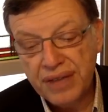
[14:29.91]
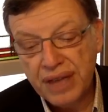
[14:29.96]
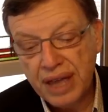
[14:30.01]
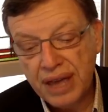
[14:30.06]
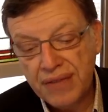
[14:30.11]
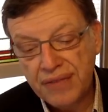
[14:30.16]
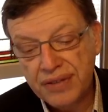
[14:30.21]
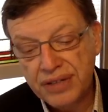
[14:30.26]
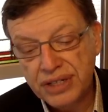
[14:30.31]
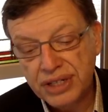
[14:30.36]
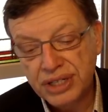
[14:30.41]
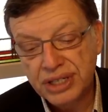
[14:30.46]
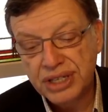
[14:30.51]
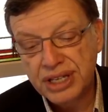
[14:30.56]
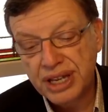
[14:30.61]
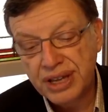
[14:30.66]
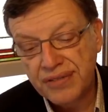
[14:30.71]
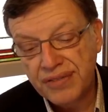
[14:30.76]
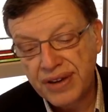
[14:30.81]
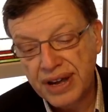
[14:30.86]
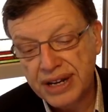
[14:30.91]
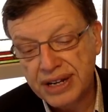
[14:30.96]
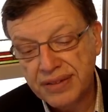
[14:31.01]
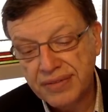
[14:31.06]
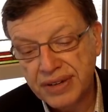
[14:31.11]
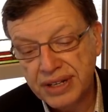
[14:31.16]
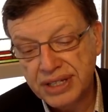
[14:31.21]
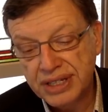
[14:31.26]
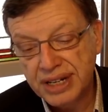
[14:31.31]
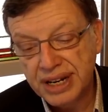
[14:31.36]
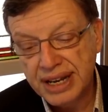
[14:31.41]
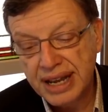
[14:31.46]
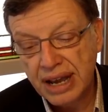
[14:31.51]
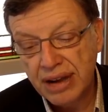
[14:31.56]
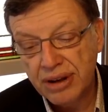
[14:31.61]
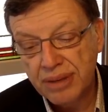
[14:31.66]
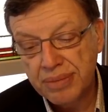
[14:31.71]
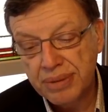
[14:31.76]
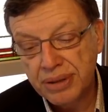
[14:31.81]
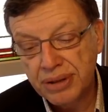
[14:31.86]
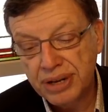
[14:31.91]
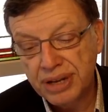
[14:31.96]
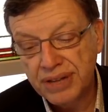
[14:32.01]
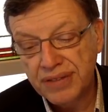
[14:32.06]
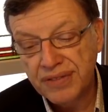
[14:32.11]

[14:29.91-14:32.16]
efficiency, effectiveness, and accountability